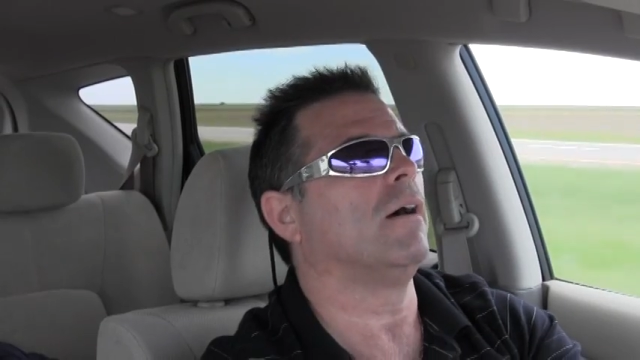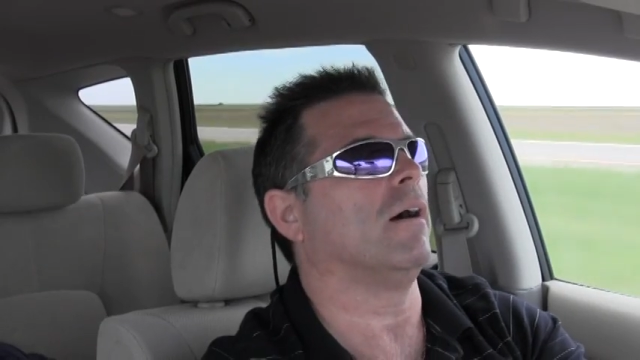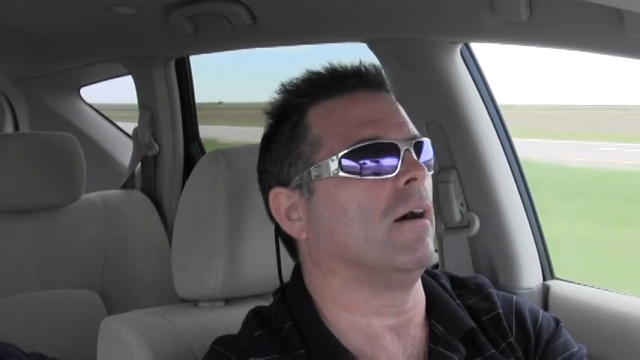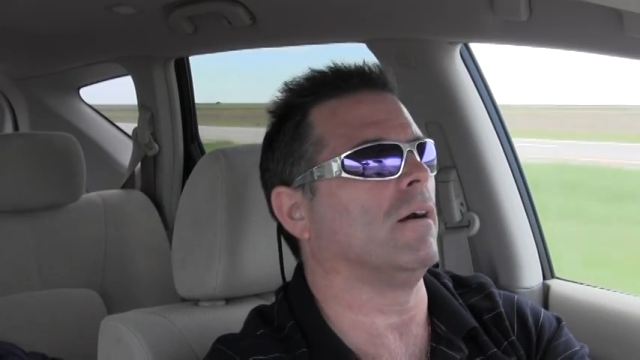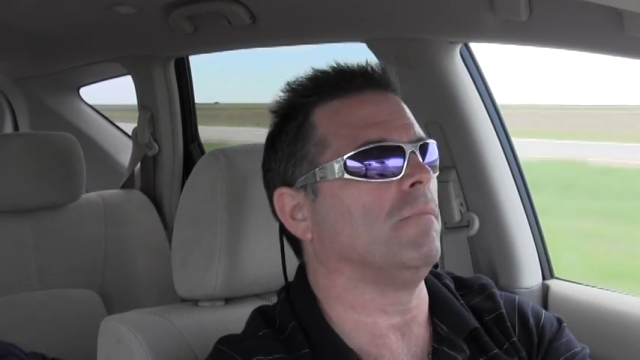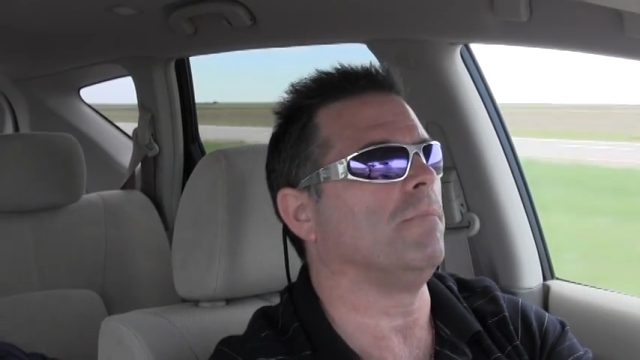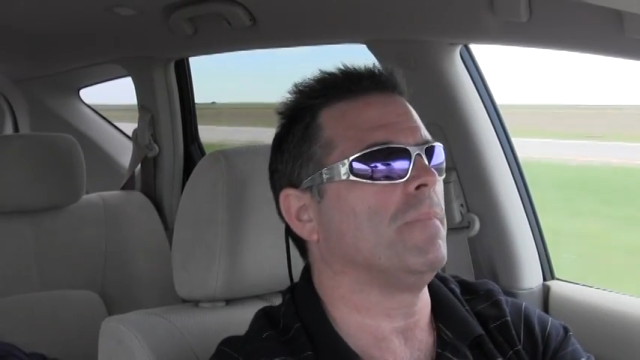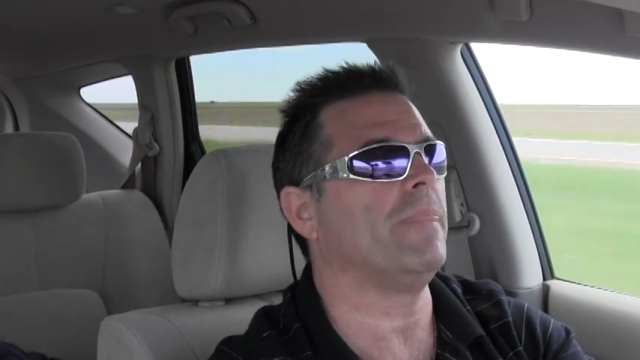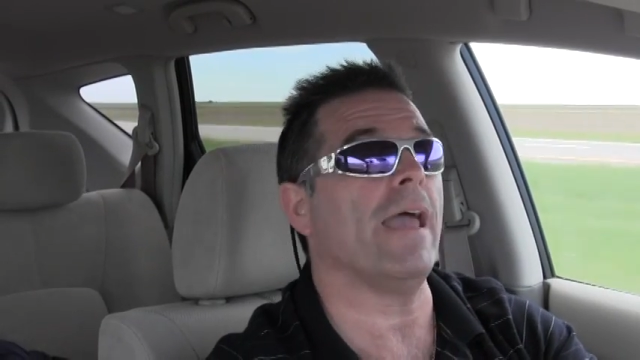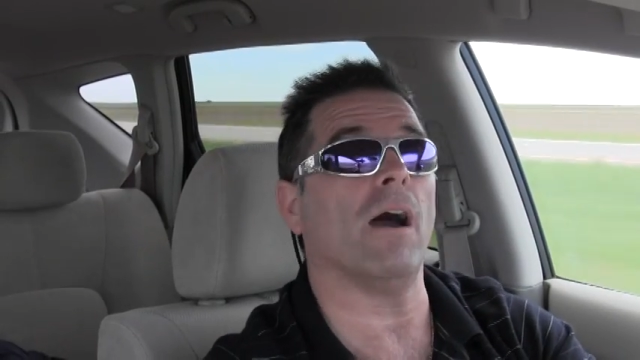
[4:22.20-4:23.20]

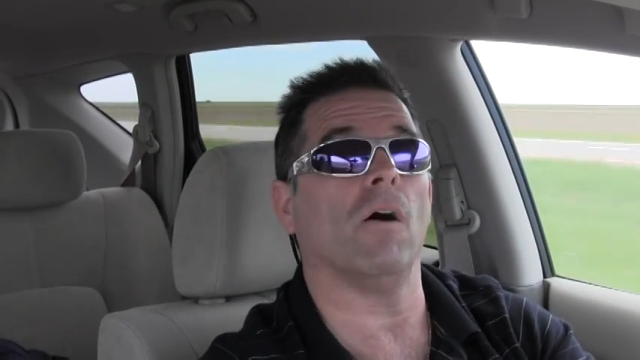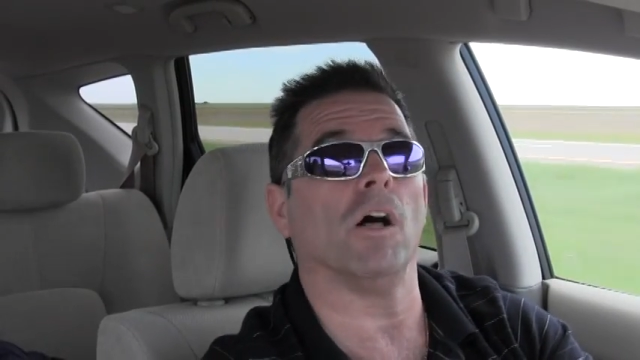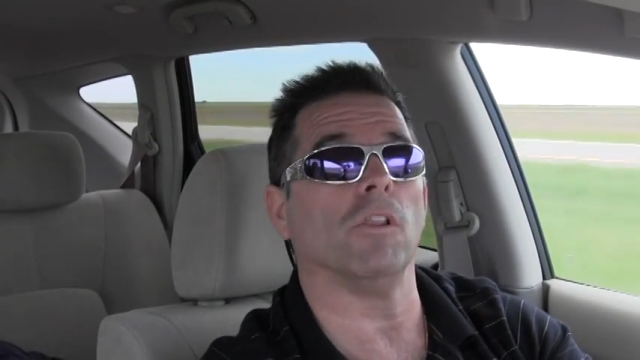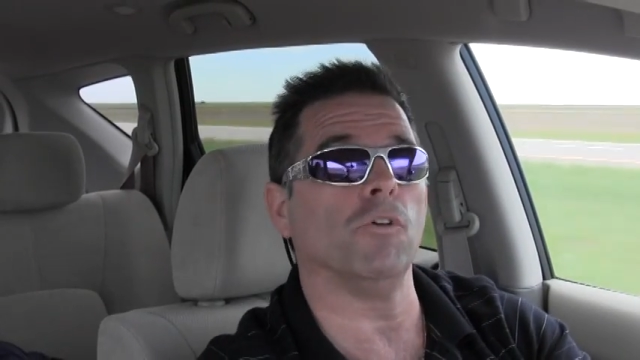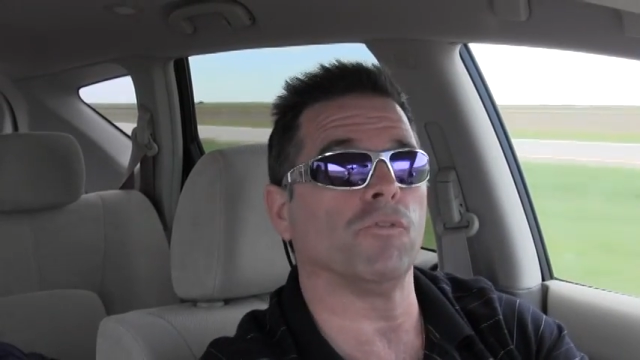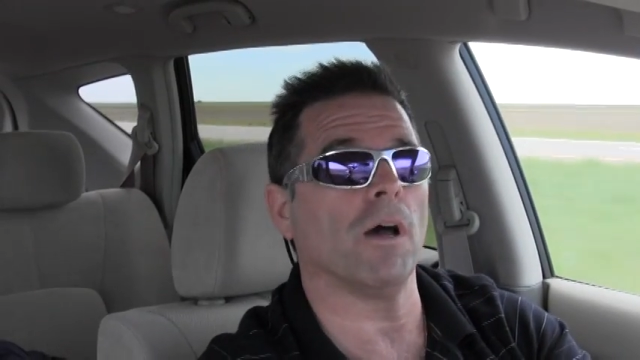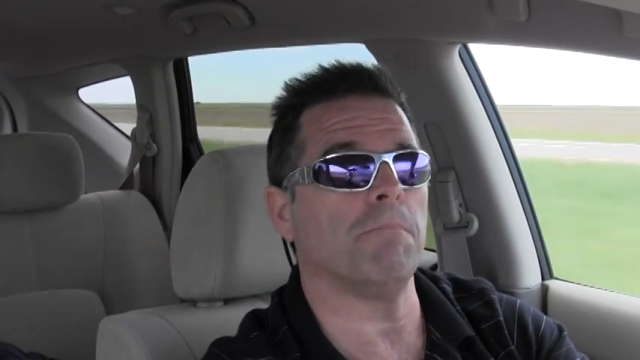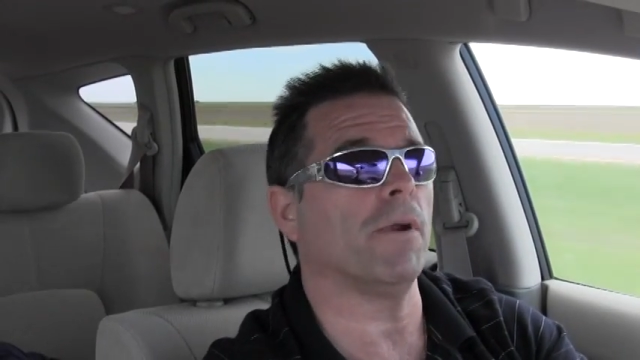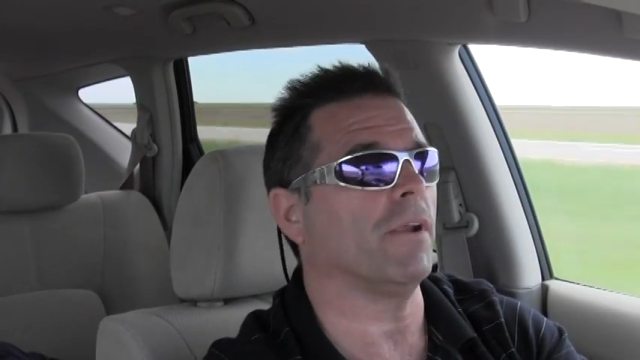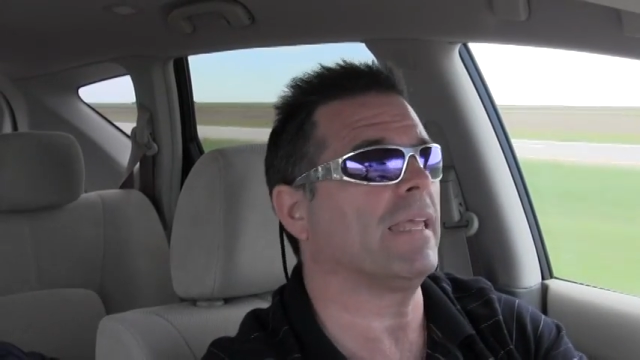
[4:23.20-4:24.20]
Now, a loose
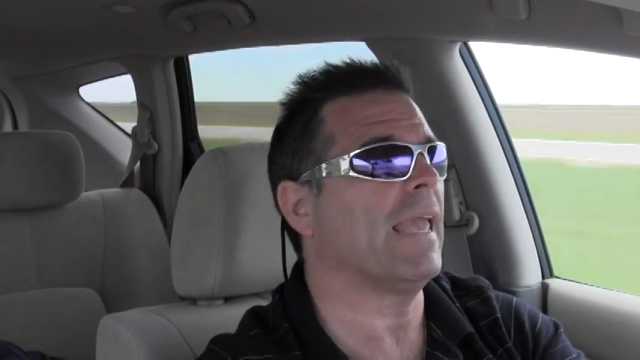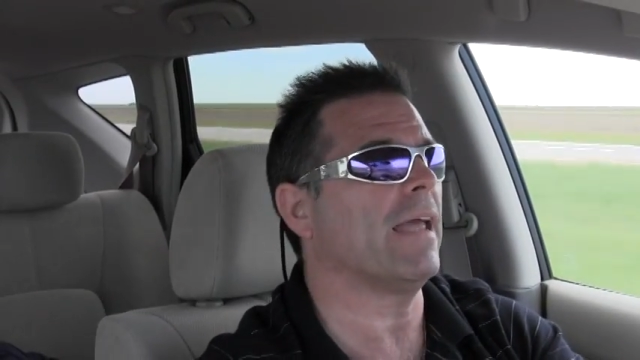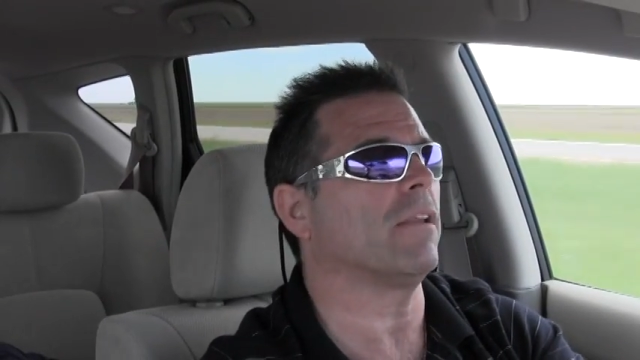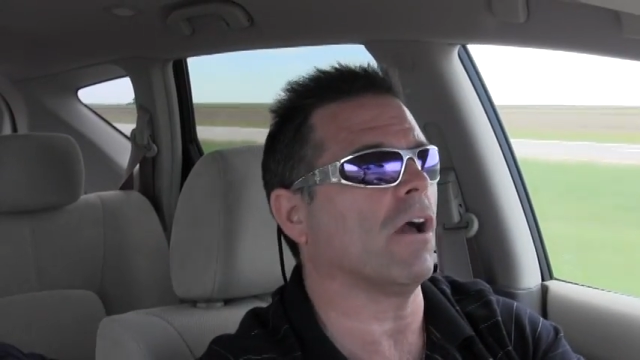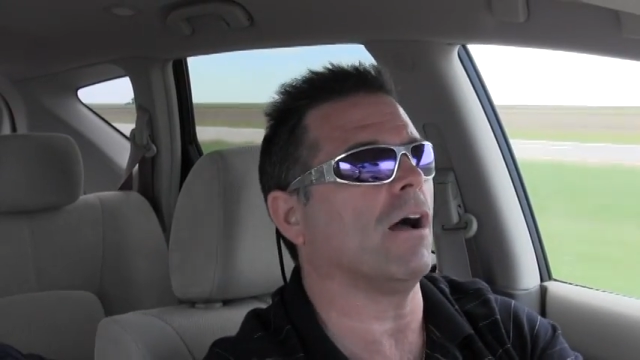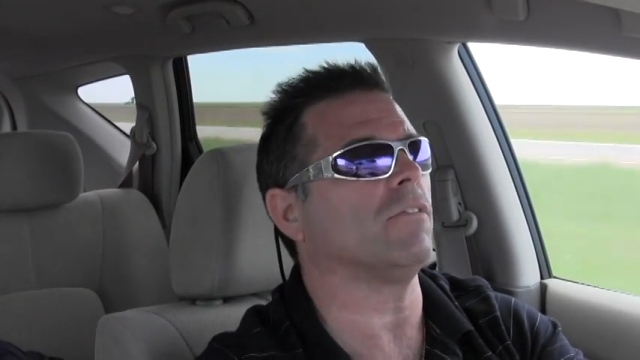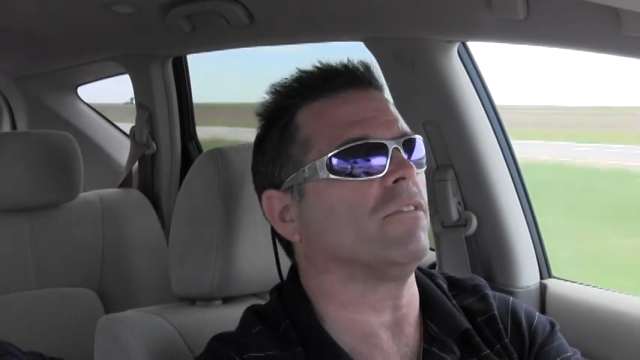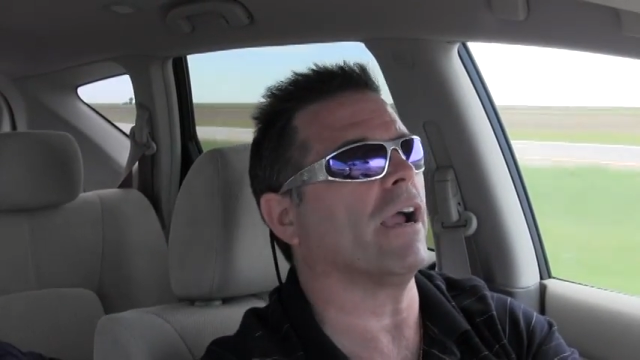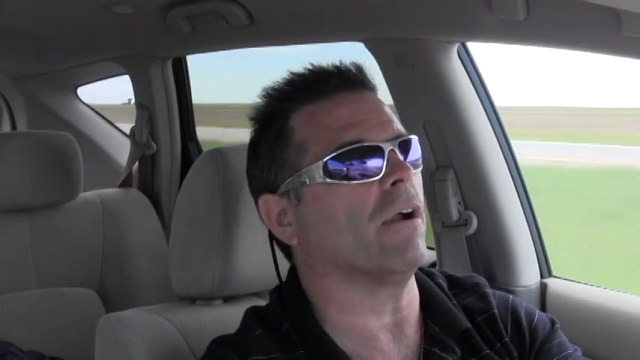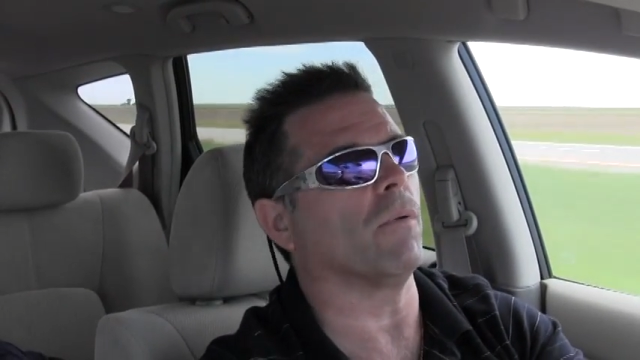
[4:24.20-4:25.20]
hub bearing can cause
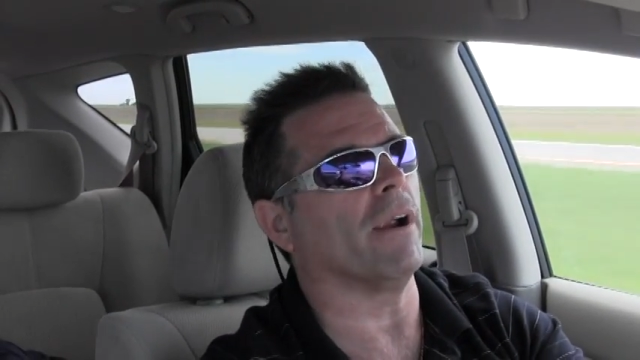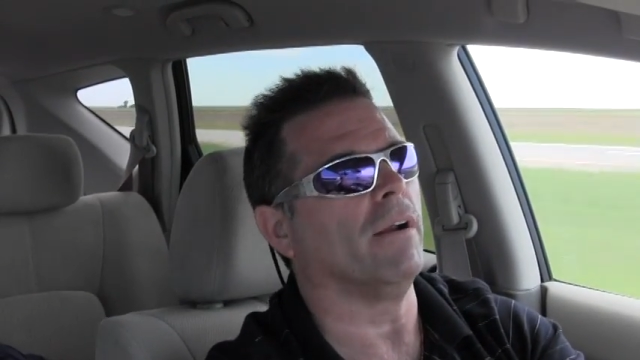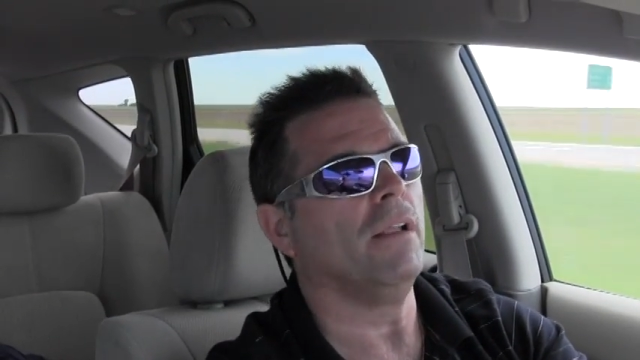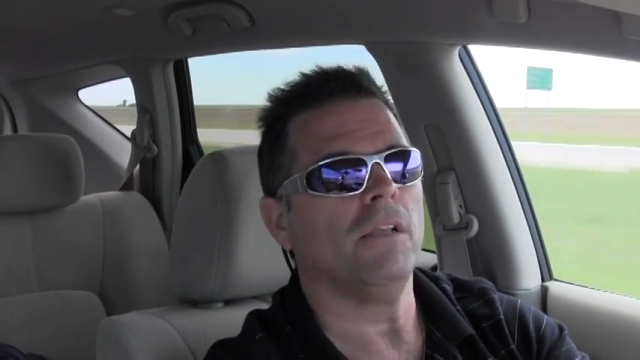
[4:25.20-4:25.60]
tire wear.